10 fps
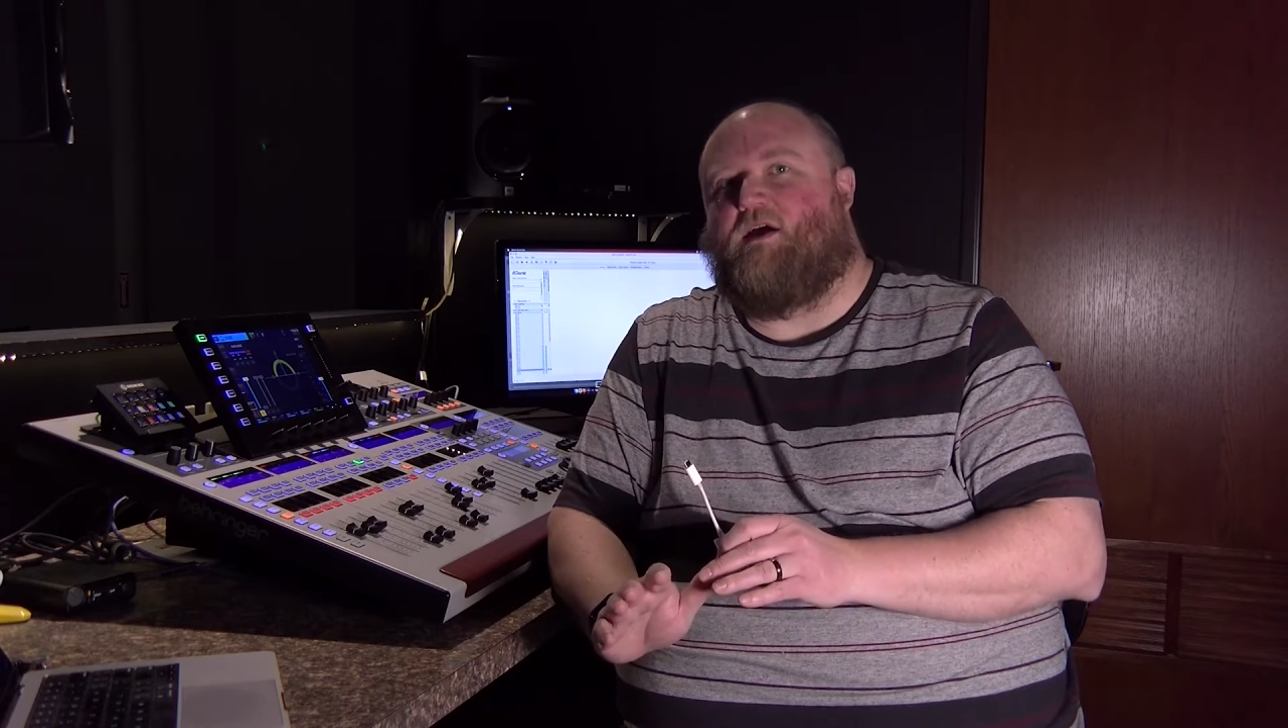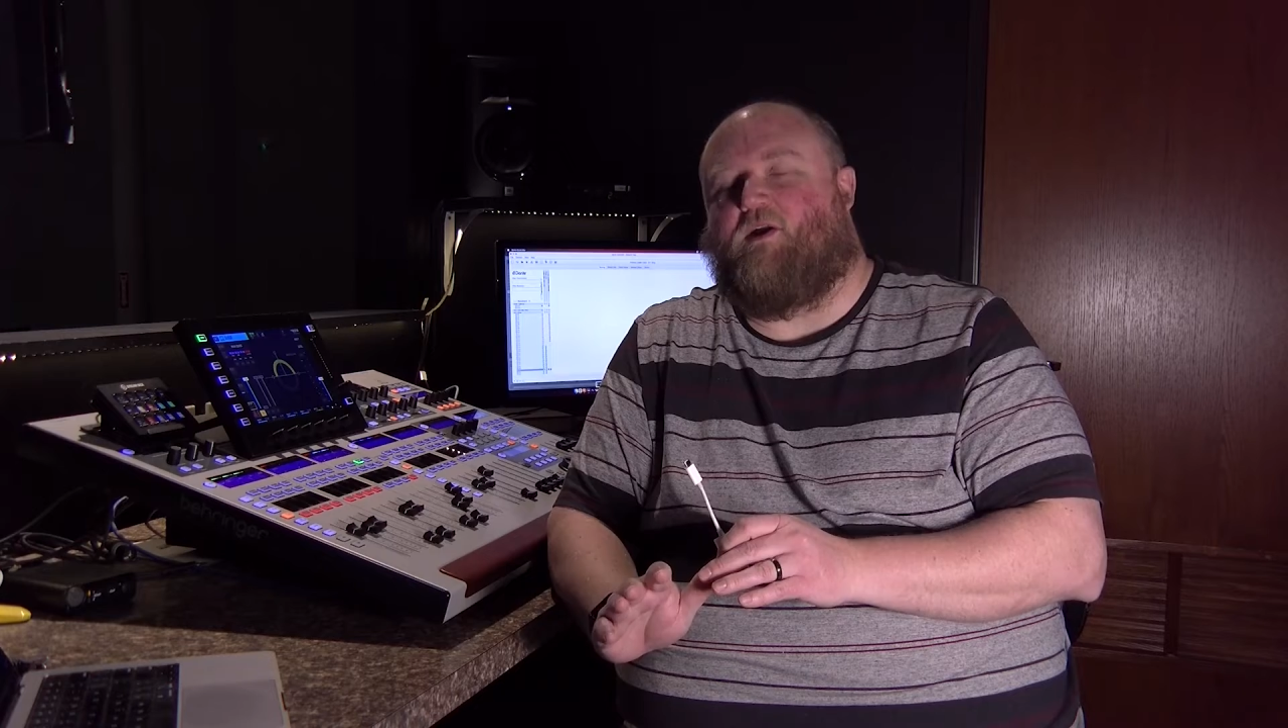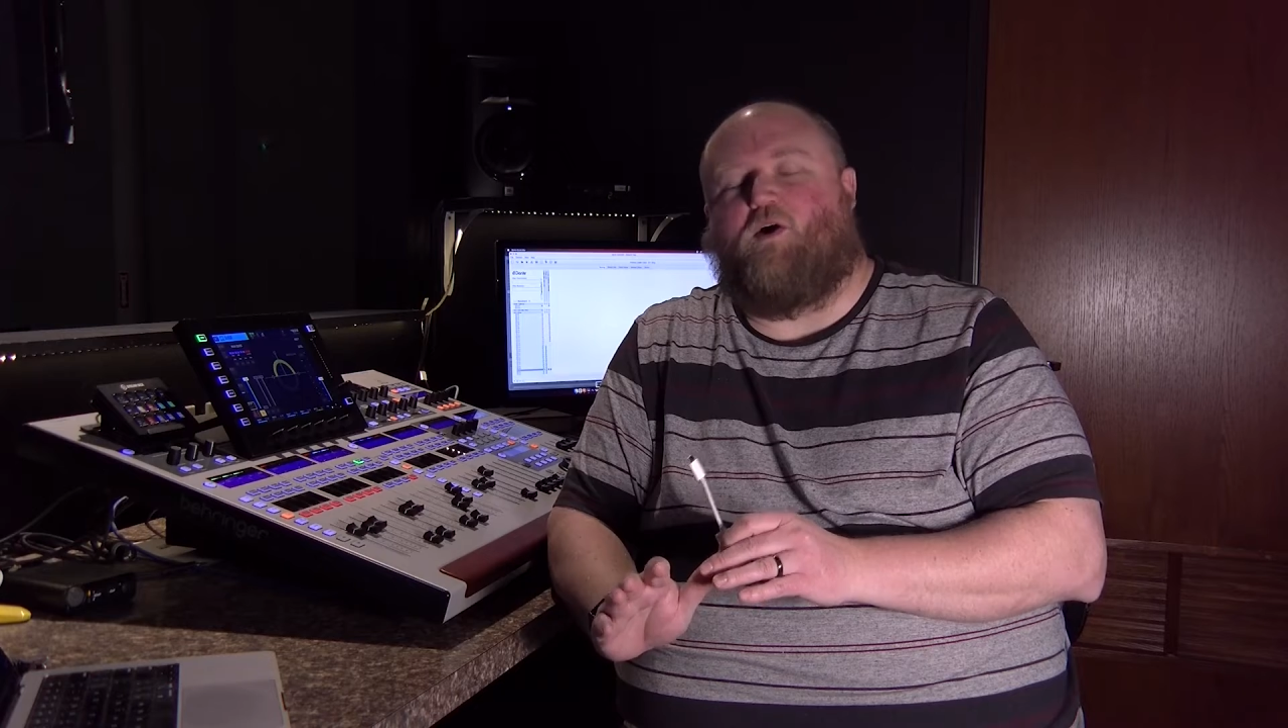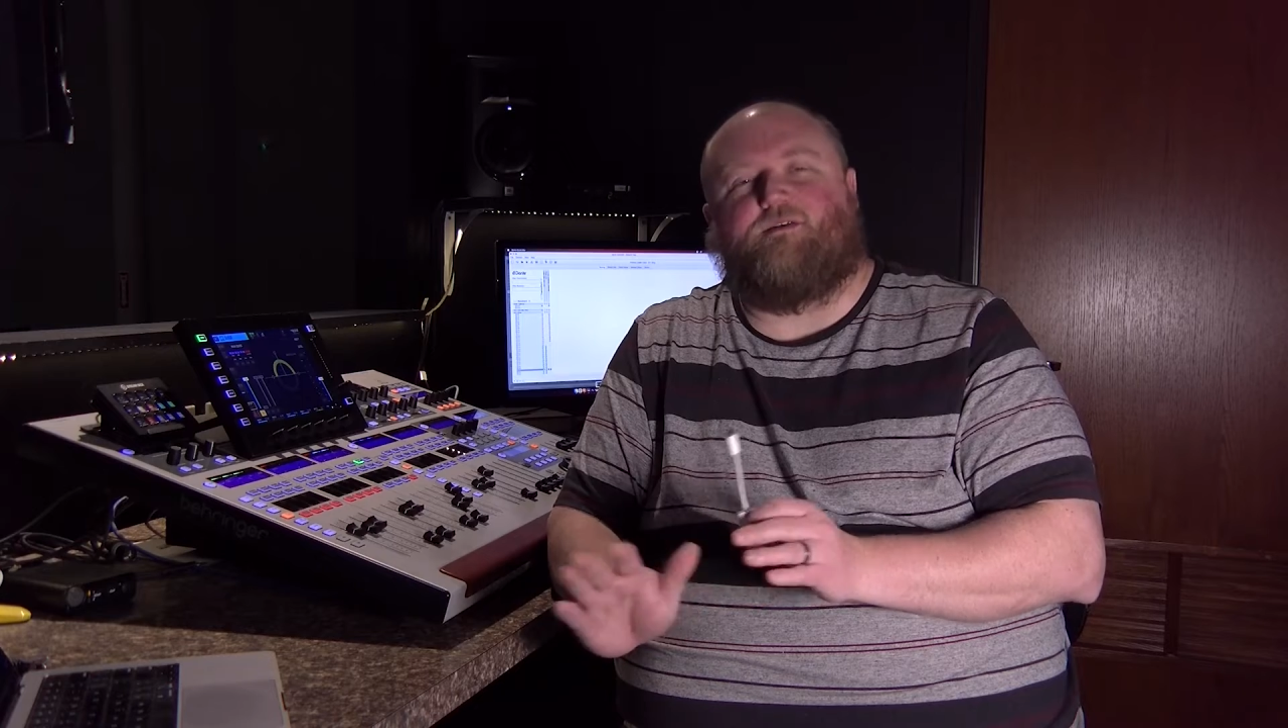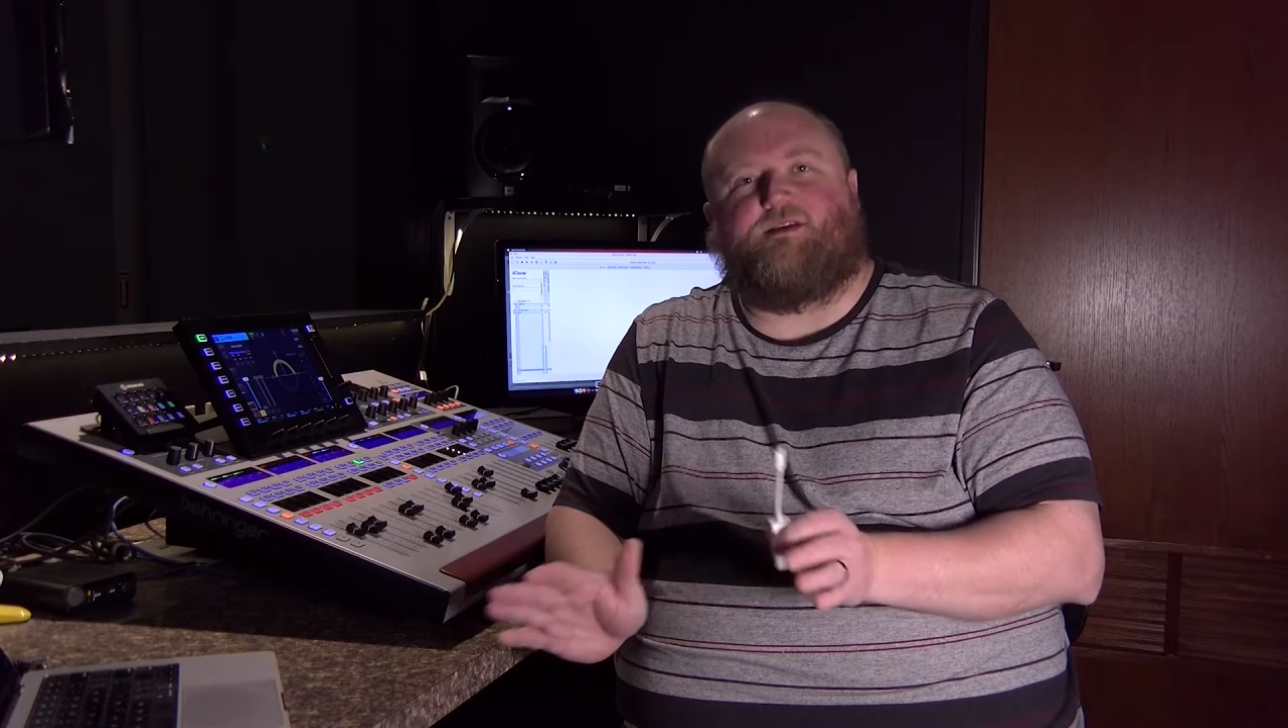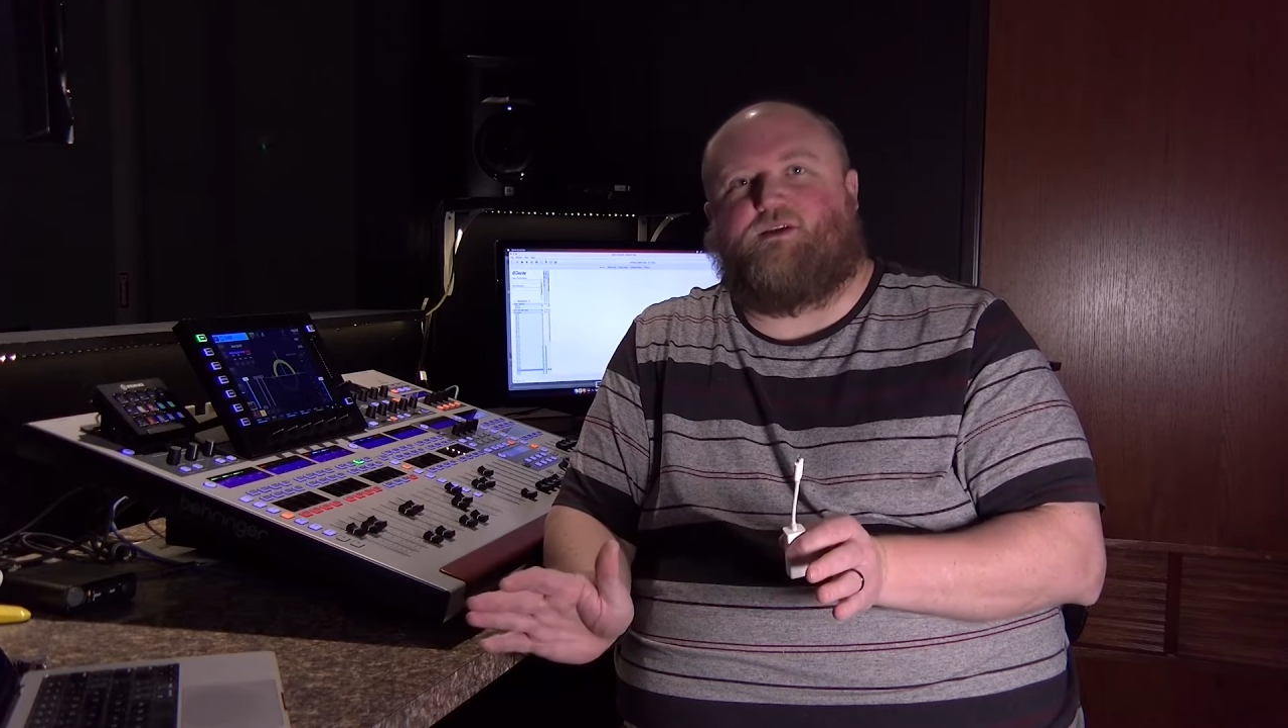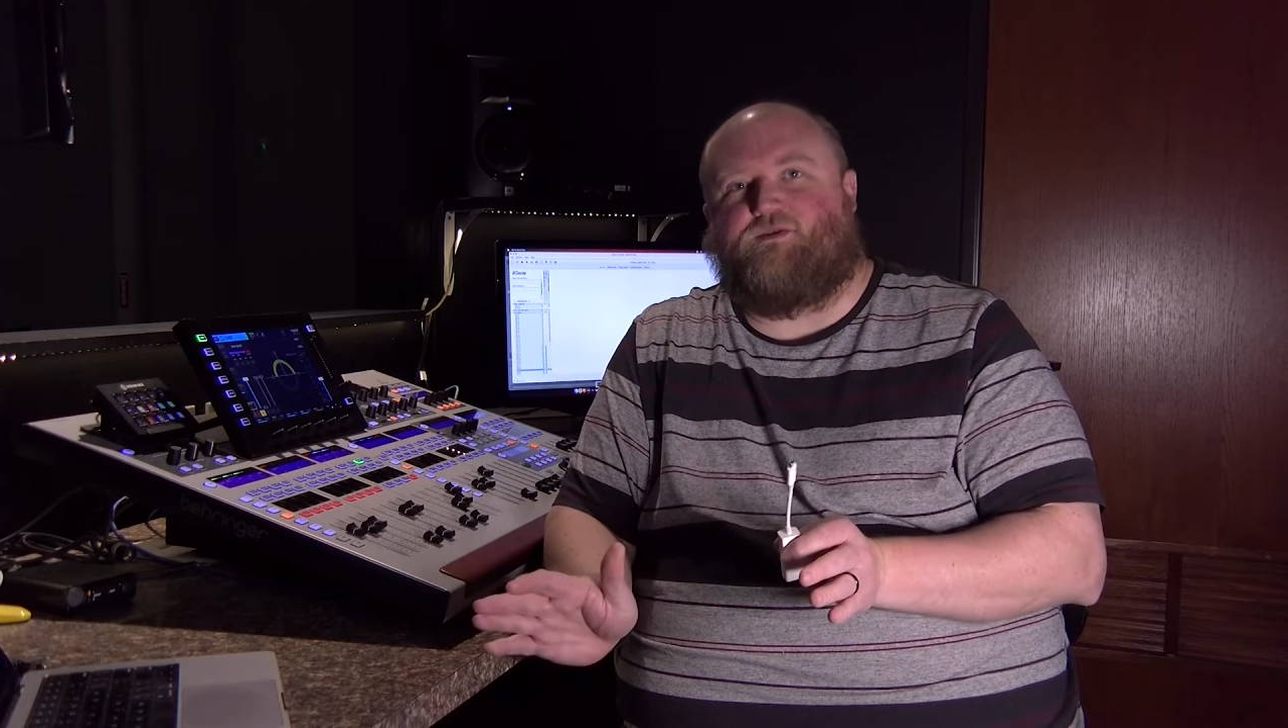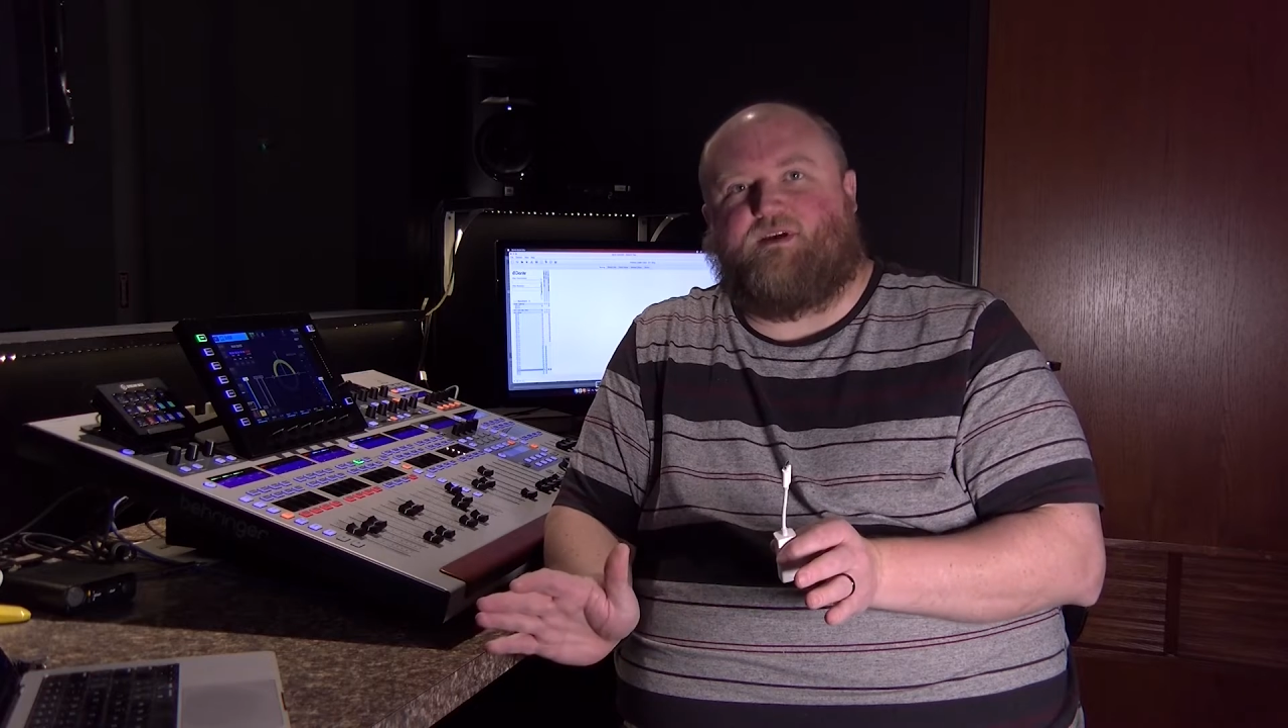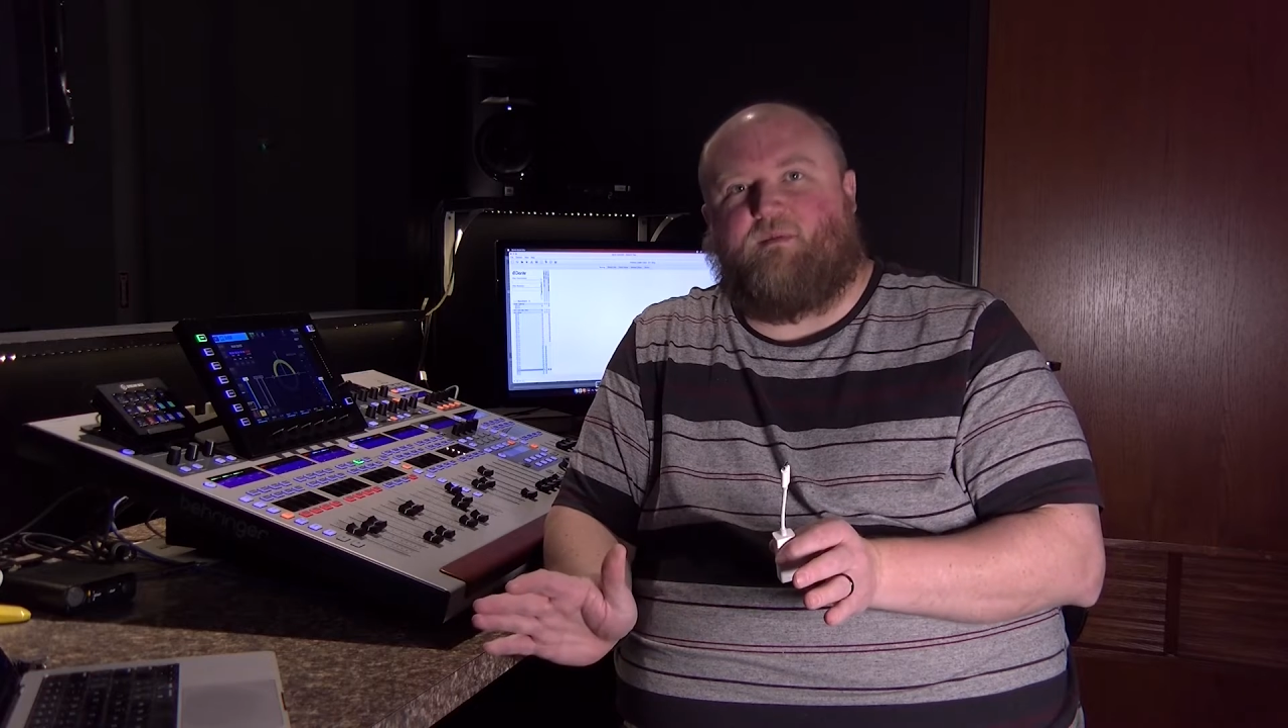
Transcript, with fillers: and all they do is